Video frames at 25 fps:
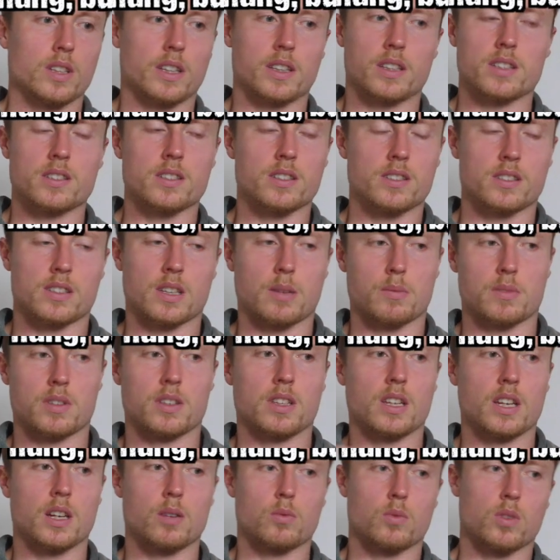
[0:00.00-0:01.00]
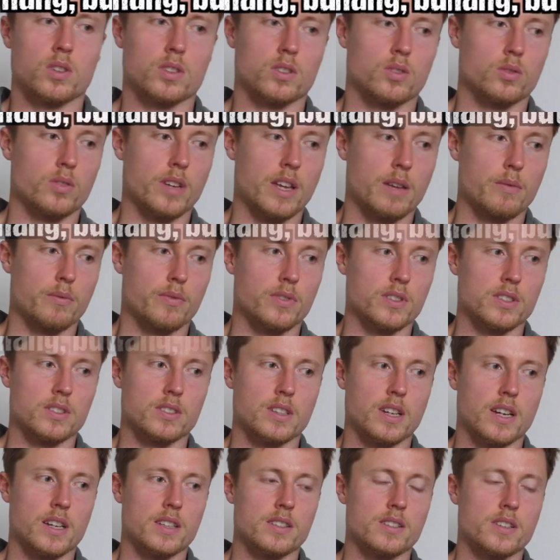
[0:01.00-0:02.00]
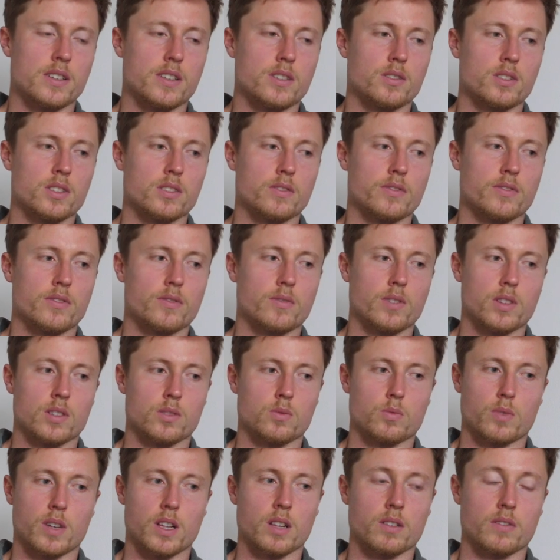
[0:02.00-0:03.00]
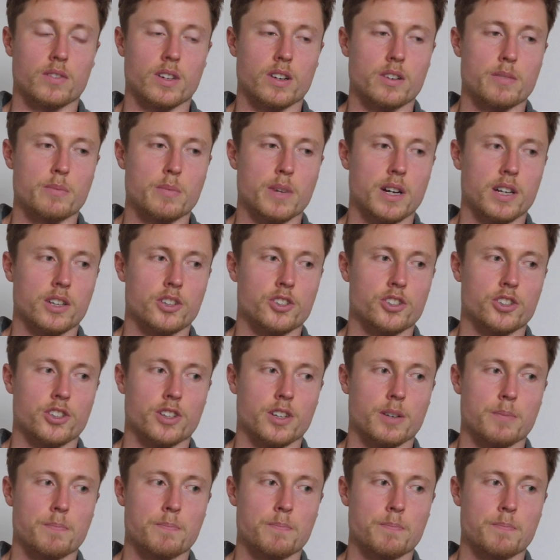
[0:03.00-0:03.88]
and this is something that I want to emphasize here as well very much,